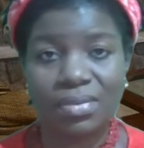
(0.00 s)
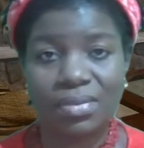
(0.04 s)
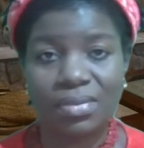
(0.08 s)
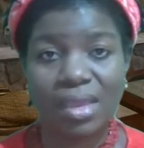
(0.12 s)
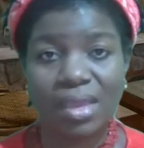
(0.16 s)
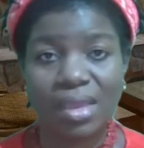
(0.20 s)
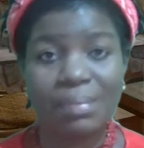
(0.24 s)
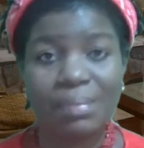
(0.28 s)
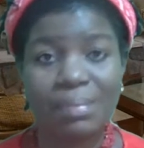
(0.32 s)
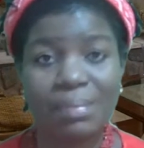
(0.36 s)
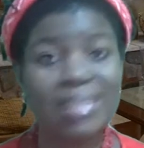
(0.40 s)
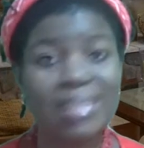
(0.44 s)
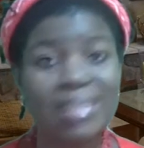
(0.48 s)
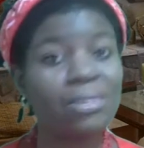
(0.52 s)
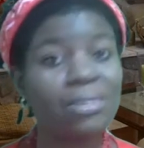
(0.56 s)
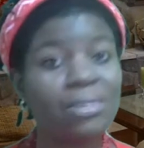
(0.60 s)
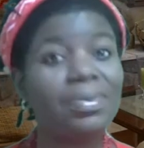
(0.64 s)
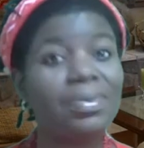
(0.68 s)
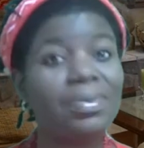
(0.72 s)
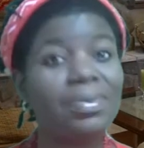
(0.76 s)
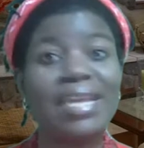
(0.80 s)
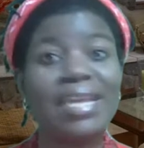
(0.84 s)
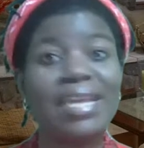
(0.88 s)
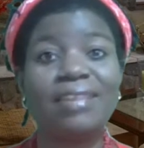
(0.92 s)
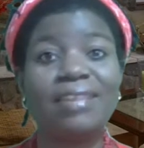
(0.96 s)
Pastor Paul
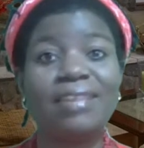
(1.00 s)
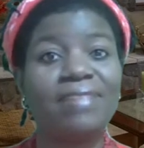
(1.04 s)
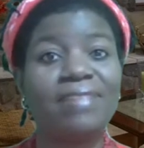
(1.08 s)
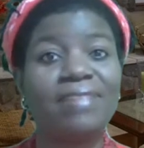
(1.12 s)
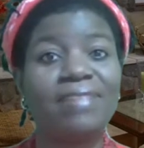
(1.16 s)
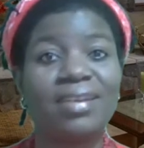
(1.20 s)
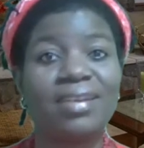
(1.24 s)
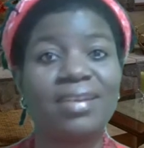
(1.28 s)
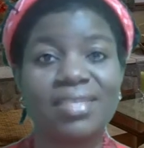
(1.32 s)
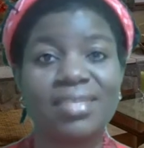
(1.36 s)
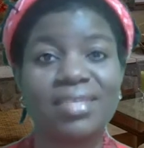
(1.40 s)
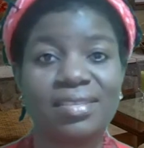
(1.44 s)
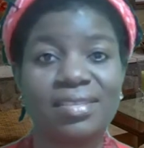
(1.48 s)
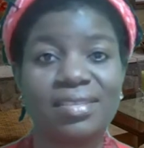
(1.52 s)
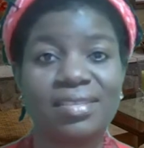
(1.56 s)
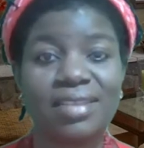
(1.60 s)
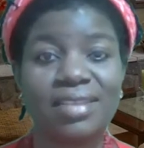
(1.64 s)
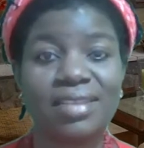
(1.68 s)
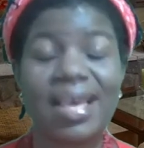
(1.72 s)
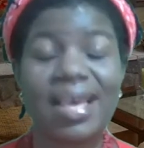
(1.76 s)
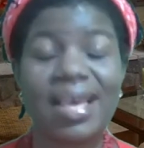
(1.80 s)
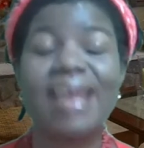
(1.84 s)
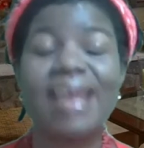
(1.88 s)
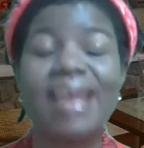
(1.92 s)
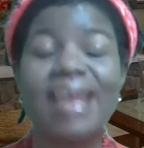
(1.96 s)
Adefarasin,
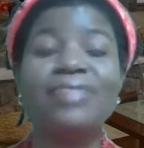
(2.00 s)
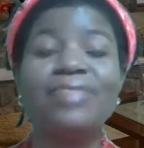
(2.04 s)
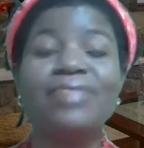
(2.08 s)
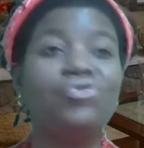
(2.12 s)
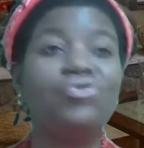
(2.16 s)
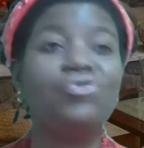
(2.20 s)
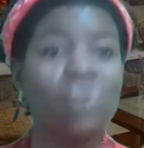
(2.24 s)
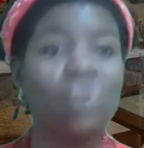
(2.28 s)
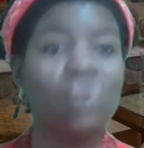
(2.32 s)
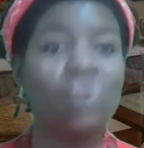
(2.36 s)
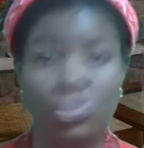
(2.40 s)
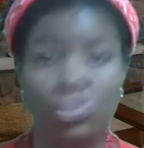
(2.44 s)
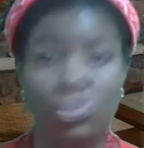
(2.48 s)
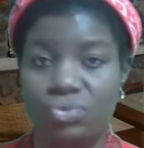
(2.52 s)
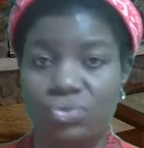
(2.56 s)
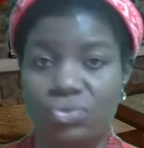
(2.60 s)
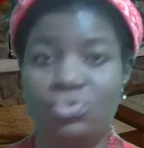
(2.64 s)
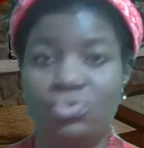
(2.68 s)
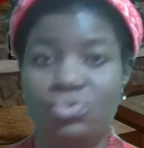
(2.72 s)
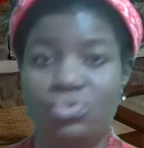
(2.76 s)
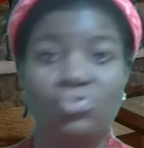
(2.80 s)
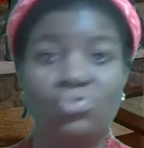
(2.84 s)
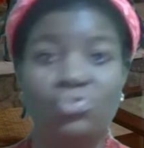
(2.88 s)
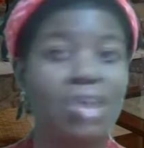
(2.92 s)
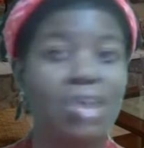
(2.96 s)
I know
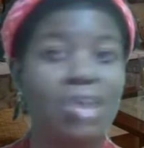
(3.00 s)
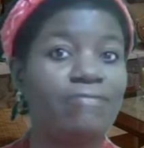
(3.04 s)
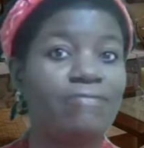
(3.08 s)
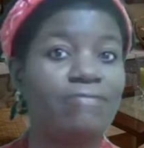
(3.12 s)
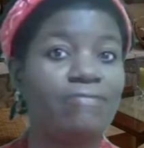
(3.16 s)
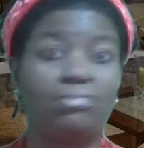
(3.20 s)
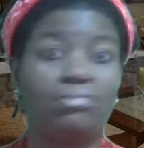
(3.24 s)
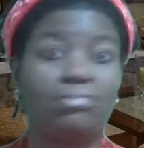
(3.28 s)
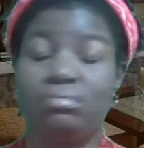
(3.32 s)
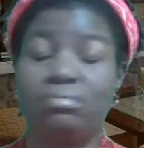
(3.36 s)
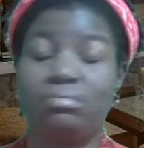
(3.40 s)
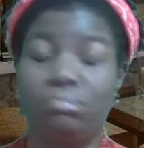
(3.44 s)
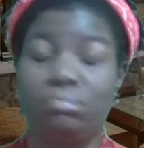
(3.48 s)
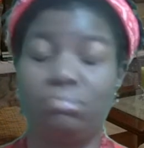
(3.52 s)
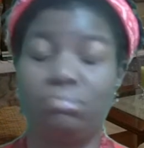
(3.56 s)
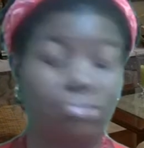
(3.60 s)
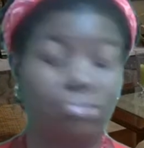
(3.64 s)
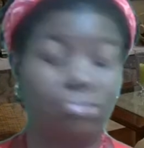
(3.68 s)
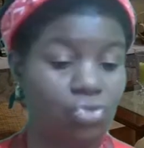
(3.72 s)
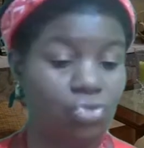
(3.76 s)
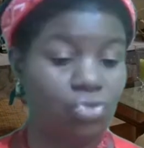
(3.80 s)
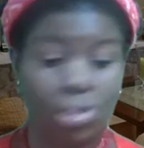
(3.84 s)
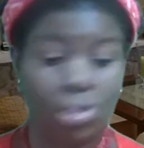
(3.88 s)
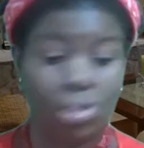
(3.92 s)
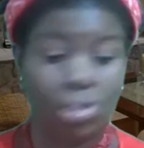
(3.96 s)
you have
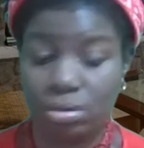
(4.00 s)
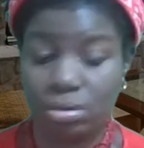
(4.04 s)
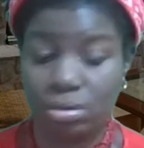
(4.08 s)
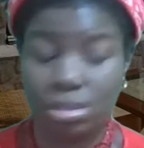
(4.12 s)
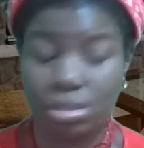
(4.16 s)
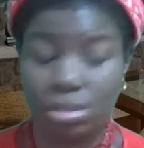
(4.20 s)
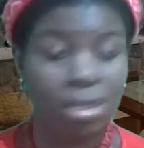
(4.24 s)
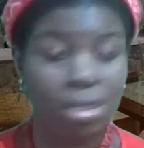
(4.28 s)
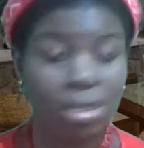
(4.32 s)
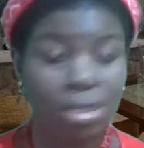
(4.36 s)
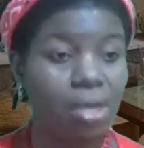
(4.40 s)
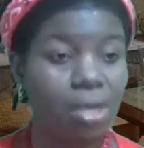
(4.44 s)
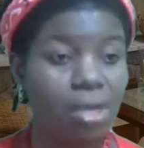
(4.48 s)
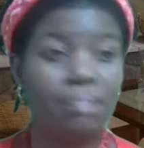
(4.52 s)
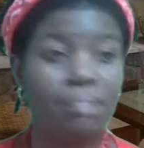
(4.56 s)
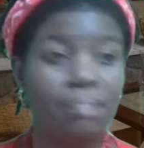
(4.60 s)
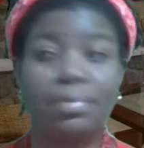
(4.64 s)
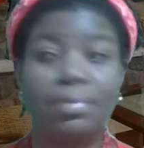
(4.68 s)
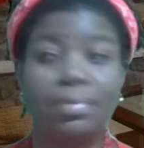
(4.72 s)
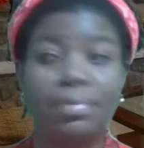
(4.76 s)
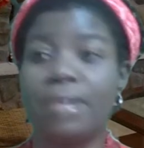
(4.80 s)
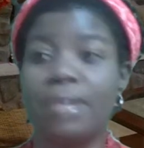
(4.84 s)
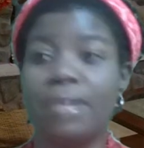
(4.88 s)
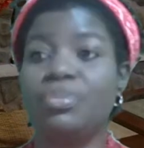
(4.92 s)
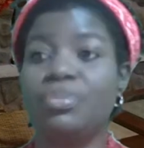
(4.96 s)
talked,
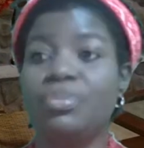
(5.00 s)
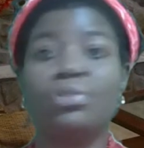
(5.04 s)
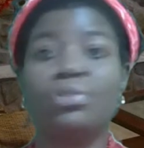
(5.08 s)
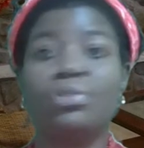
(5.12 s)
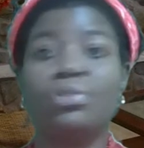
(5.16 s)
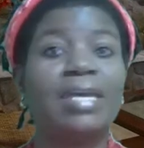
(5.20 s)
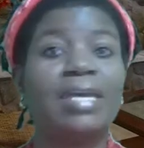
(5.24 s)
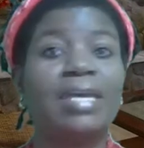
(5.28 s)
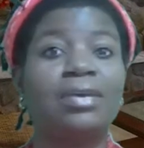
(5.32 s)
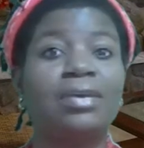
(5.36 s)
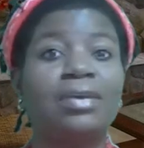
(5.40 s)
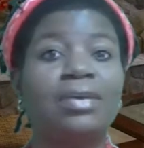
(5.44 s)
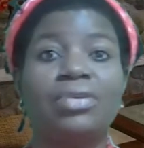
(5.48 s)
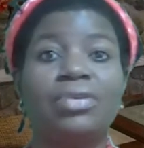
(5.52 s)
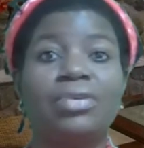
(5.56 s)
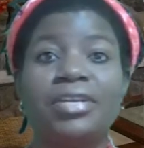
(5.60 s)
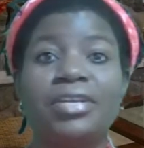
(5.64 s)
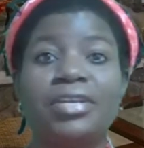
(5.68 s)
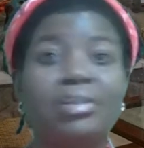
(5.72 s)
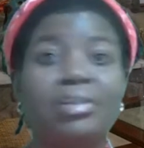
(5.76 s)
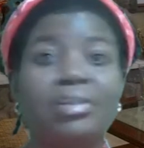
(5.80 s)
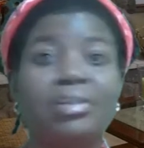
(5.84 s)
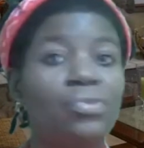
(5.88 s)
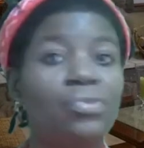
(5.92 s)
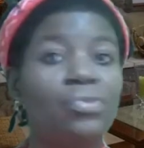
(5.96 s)
Bishop
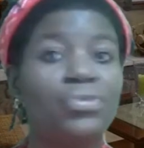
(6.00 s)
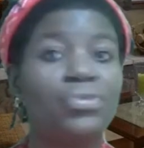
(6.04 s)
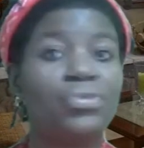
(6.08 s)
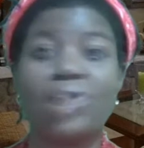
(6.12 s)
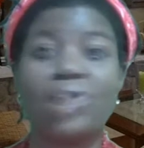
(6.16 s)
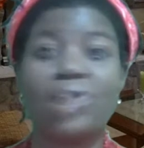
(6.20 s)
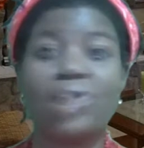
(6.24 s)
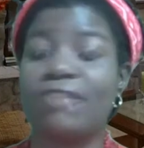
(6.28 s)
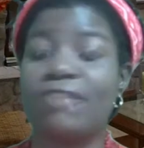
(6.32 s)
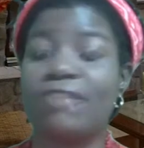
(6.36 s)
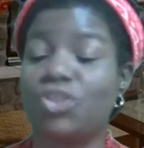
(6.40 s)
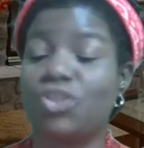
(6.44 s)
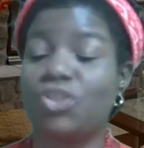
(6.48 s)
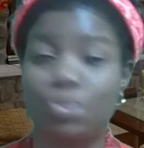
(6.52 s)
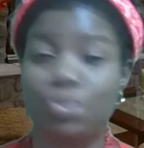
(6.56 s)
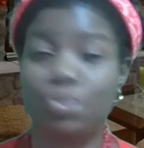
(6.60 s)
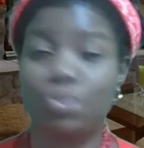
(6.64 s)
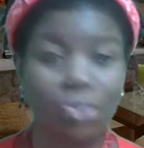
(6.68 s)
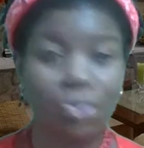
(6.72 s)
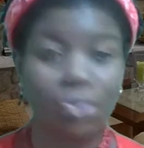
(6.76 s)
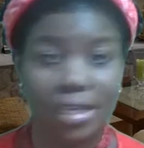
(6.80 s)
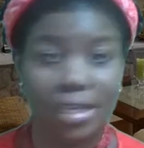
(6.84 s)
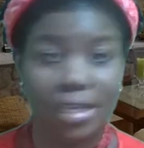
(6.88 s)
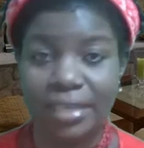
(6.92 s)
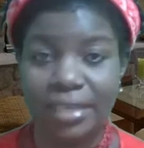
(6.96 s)
Oyedepo, you have
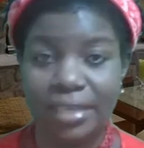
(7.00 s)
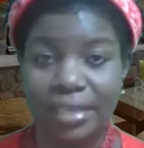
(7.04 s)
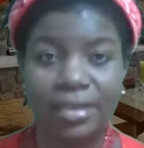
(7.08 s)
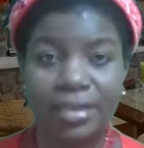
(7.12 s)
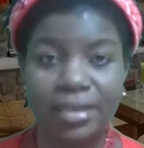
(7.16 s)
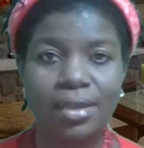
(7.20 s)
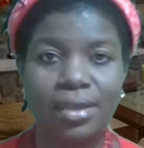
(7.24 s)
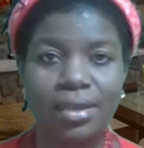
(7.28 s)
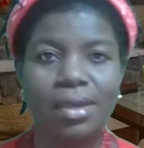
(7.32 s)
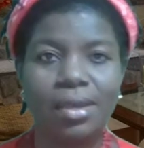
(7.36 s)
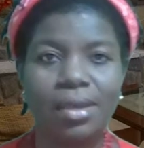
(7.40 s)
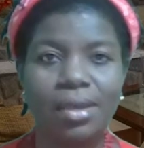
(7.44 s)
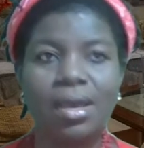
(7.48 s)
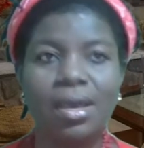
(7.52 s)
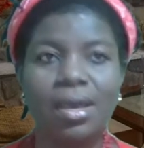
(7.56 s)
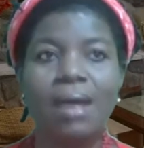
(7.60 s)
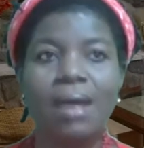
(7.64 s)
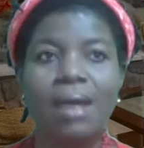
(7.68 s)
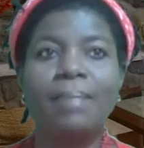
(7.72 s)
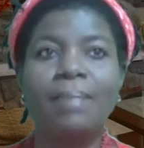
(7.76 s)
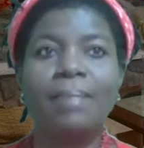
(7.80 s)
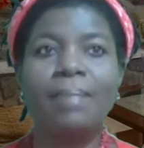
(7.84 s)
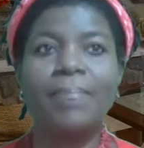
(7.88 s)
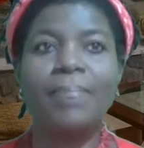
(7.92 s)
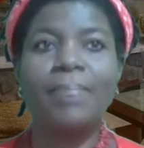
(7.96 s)
spoken,
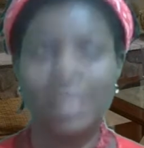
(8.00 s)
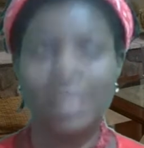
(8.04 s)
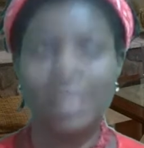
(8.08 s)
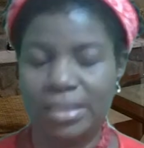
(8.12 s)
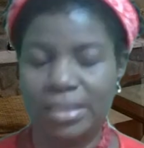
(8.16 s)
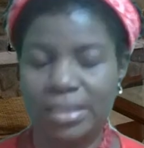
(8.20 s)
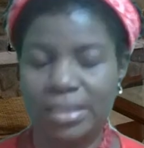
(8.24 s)
but